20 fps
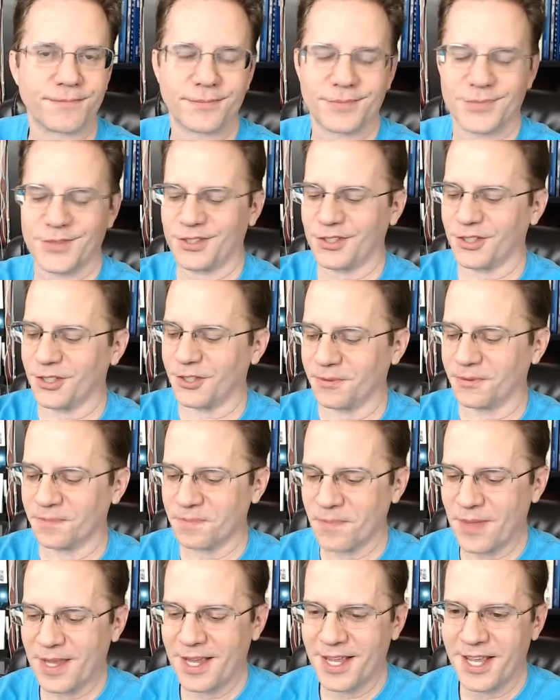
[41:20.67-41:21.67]
So
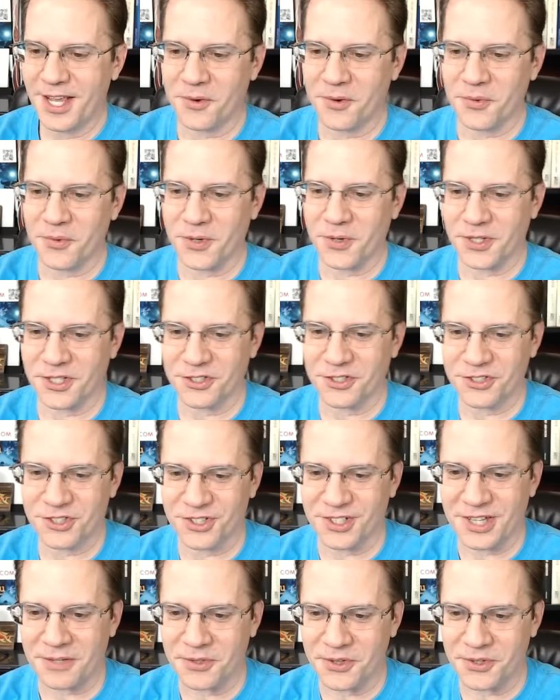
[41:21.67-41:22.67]
I wanted to share that with
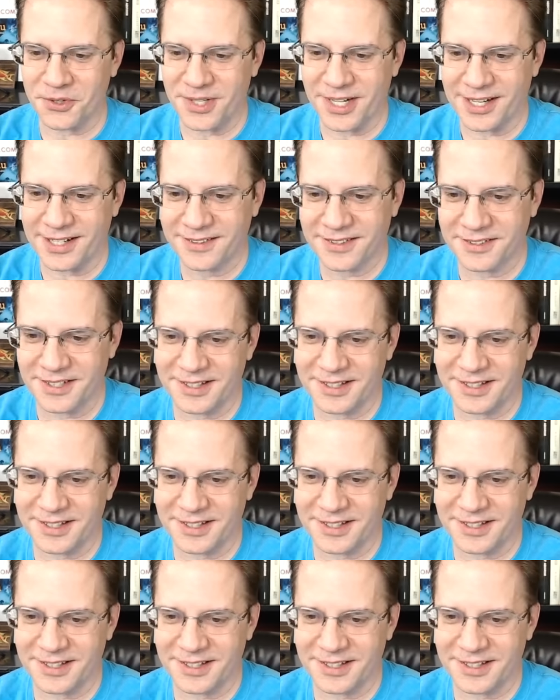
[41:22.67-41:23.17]
you guys because I,